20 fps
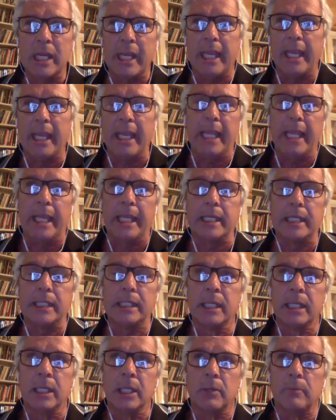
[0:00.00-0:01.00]
and
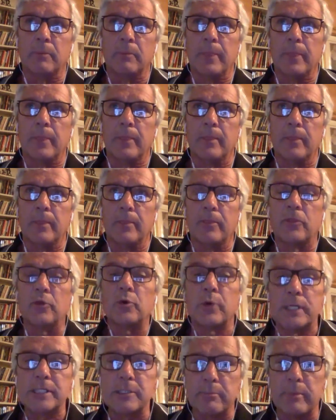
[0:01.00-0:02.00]

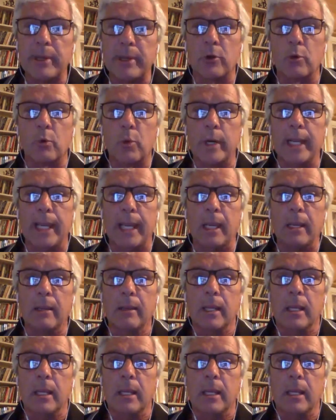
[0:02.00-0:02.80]
there is a better way.